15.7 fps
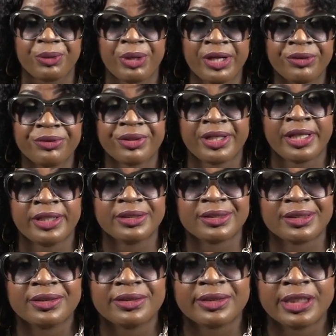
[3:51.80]
the healthcare
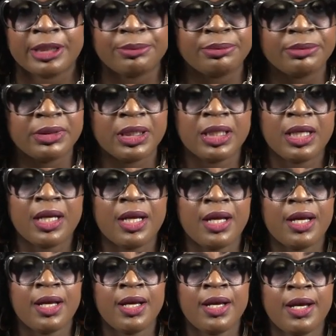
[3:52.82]
system,
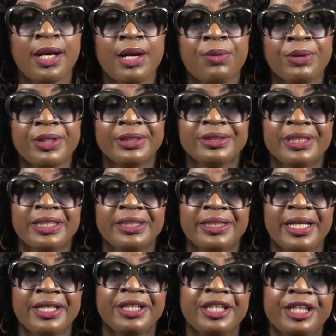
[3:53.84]
I want to say
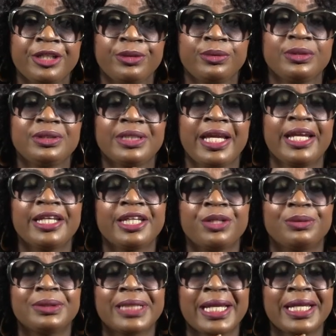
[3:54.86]
thank you, thank you,
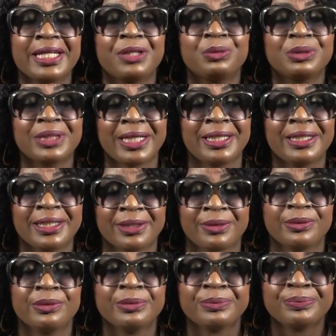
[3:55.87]
thank you, thank you.
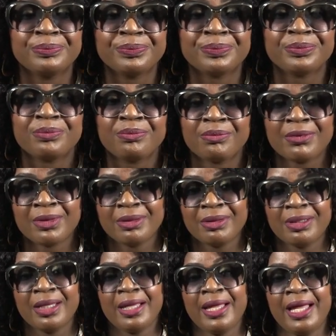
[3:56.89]

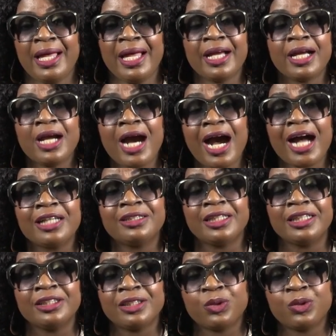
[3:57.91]
And God is the